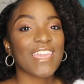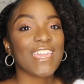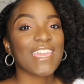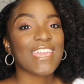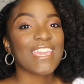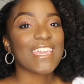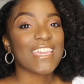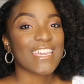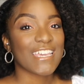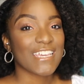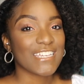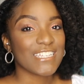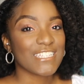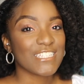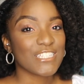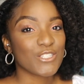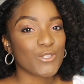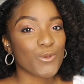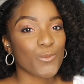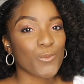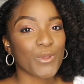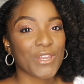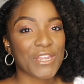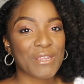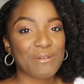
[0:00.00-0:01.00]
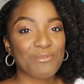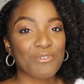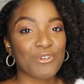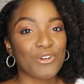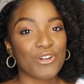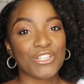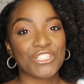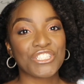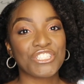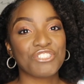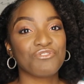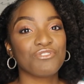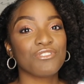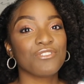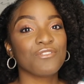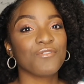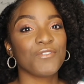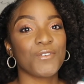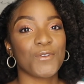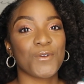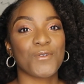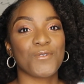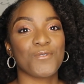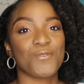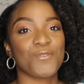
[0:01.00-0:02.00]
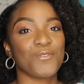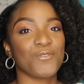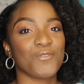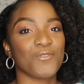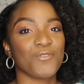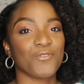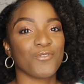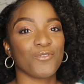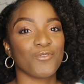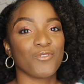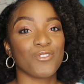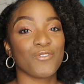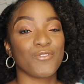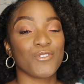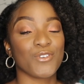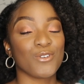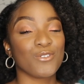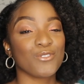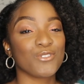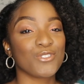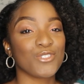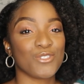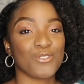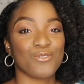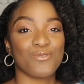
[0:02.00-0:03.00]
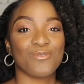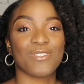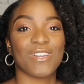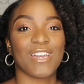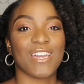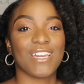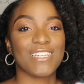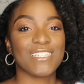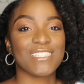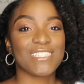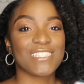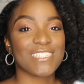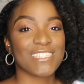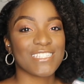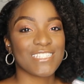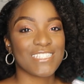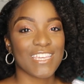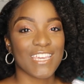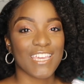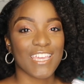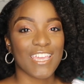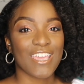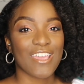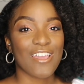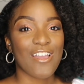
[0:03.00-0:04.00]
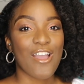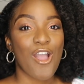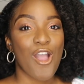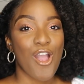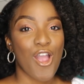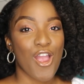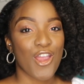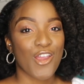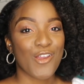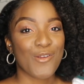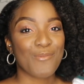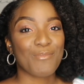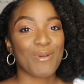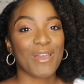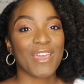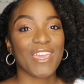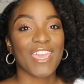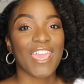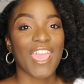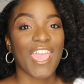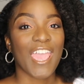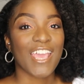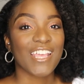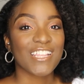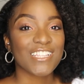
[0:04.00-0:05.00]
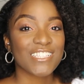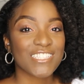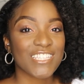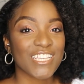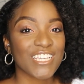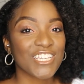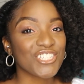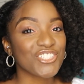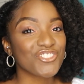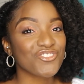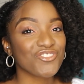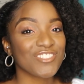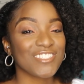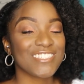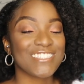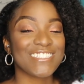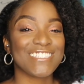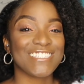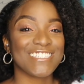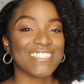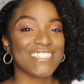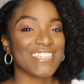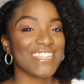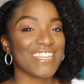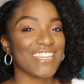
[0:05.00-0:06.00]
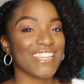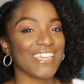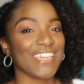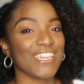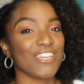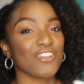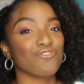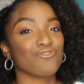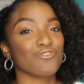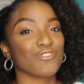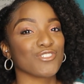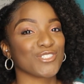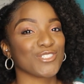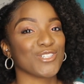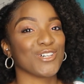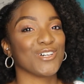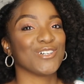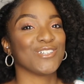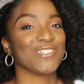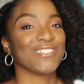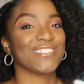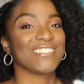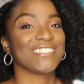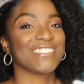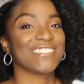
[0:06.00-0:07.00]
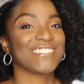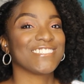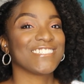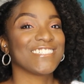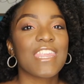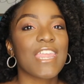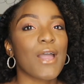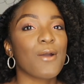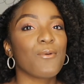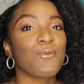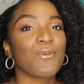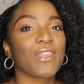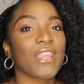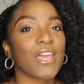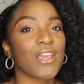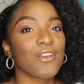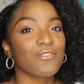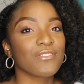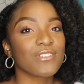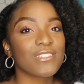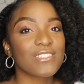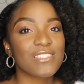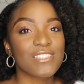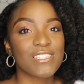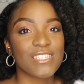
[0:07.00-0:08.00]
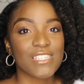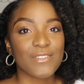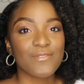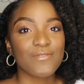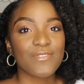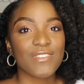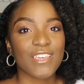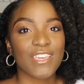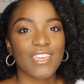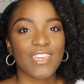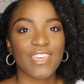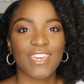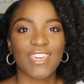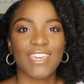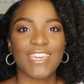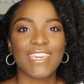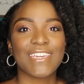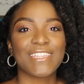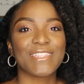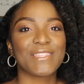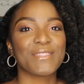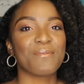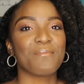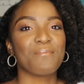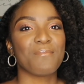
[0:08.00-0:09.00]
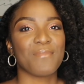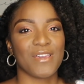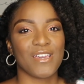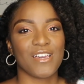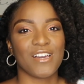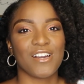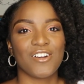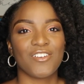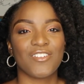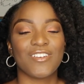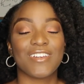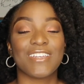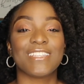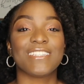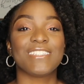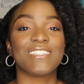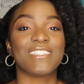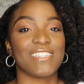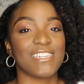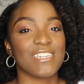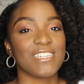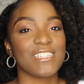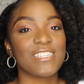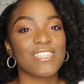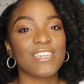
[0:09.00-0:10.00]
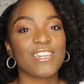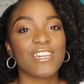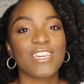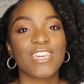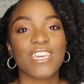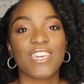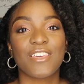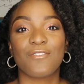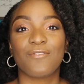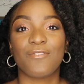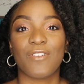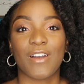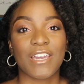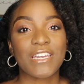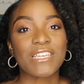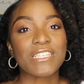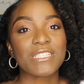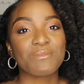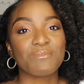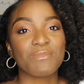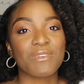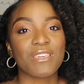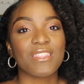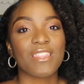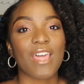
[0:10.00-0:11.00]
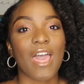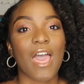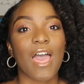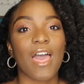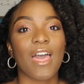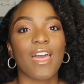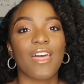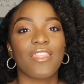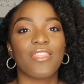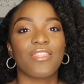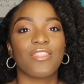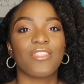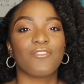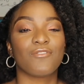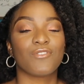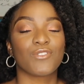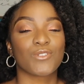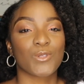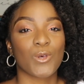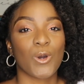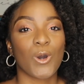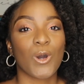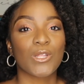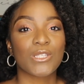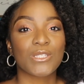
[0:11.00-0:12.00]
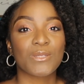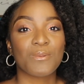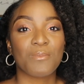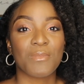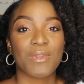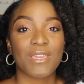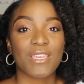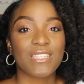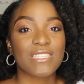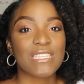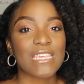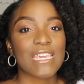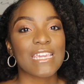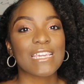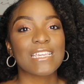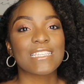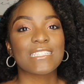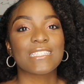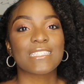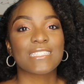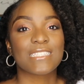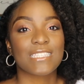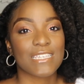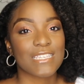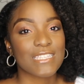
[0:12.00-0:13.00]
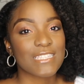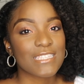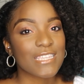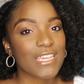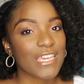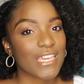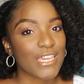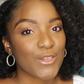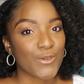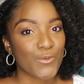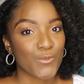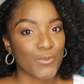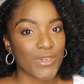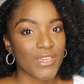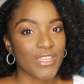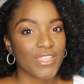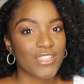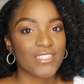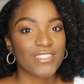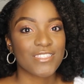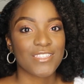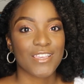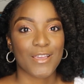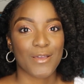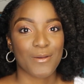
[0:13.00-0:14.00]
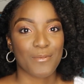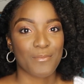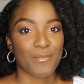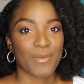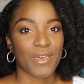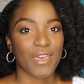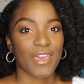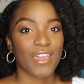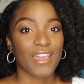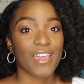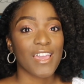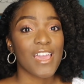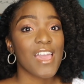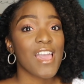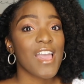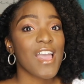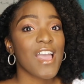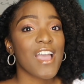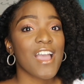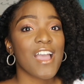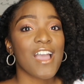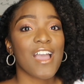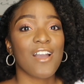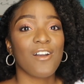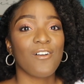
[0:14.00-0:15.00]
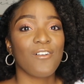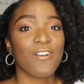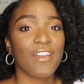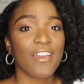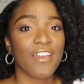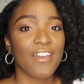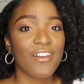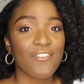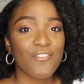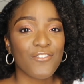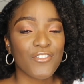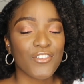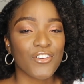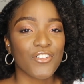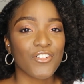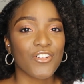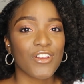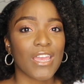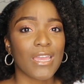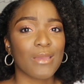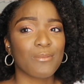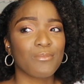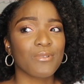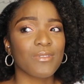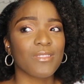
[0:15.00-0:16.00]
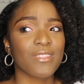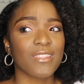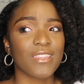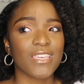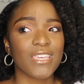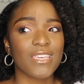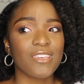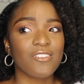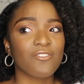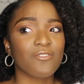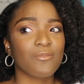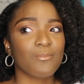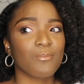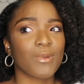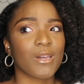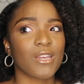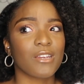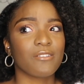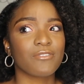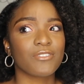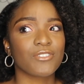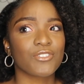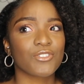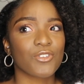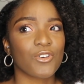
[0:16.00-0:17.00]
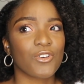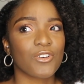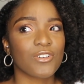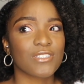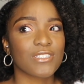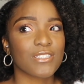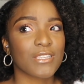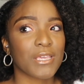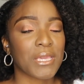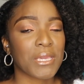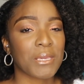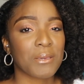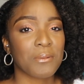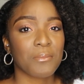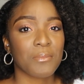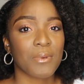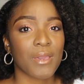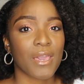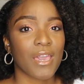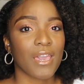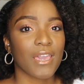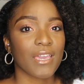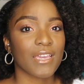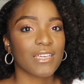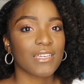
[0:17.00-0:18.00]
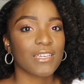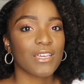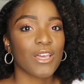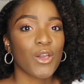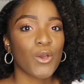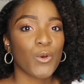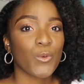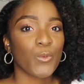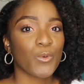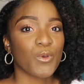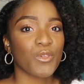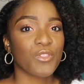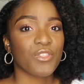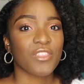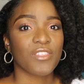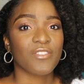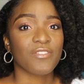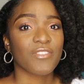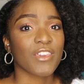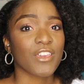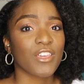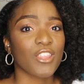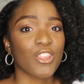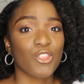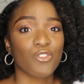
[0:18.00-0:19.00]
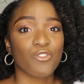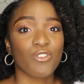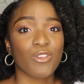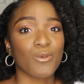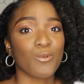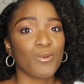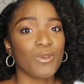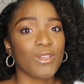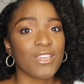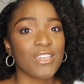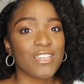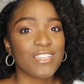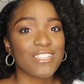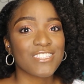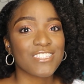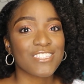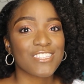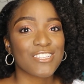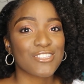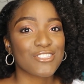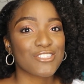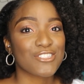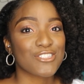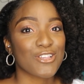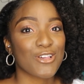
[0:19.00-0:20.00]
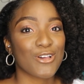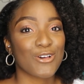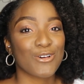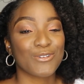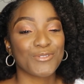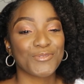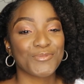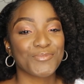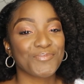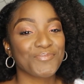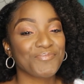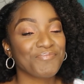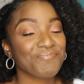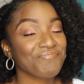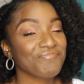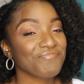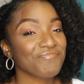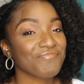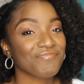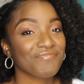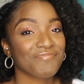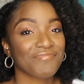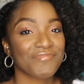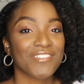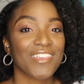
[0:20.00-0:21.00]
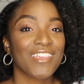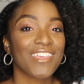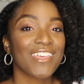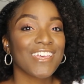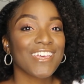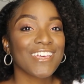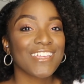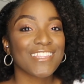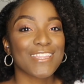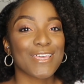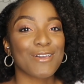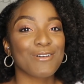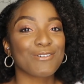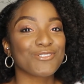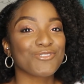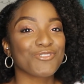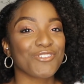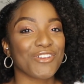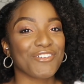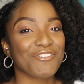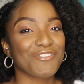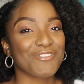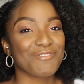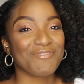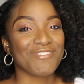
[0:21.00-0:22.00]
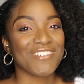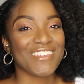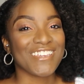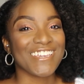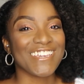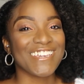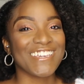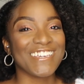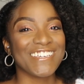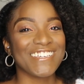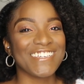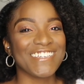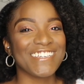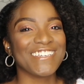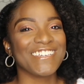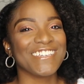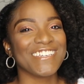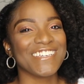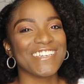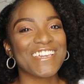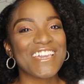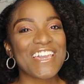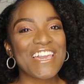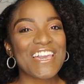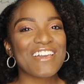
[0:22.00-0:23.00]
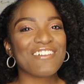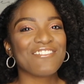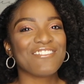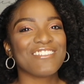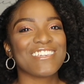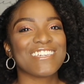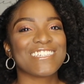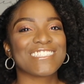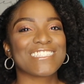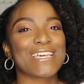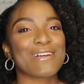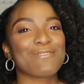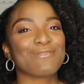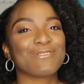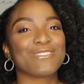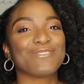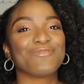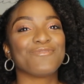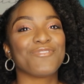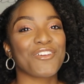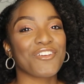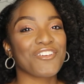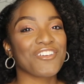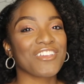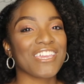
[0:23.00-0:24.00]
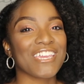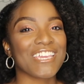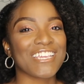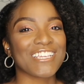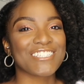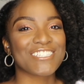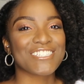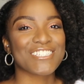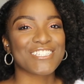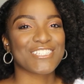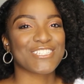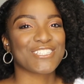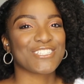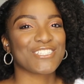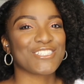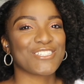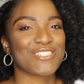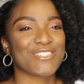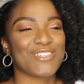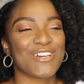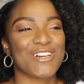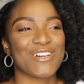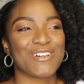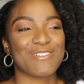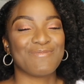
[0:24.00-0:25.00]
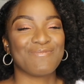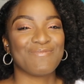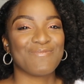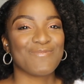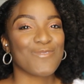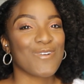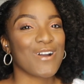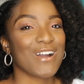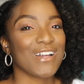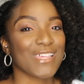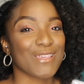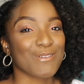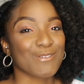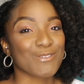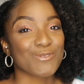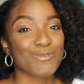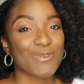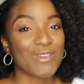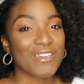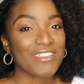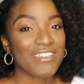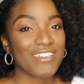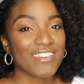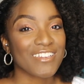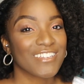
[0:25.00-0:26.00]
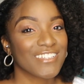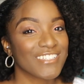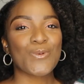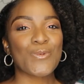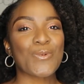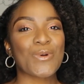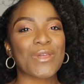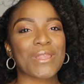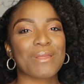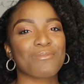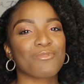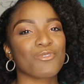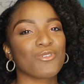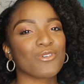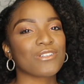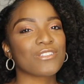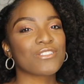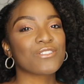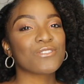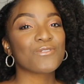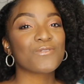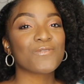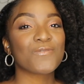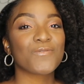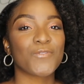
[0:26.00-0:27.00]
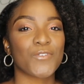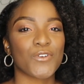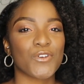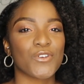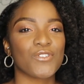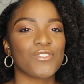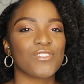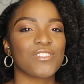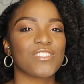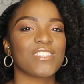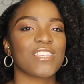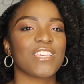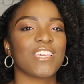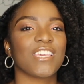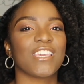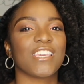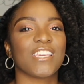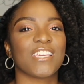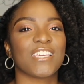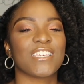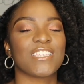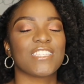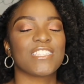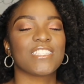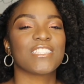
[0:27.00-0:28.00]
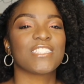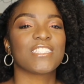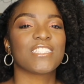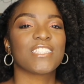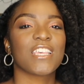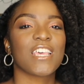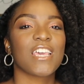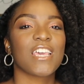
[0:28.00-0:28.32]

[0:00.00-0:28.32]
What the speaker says: and what I'm going to reveal to you guys today are my Ancestry DNA results. Now, when I received the kit in the mail, it did advise me that the results may take 6 to 8 weeks to come back. However, I believe my results came back within like 3 weeks. So that was great for me because I was very anxious while I was waiting. What I'm going to do first is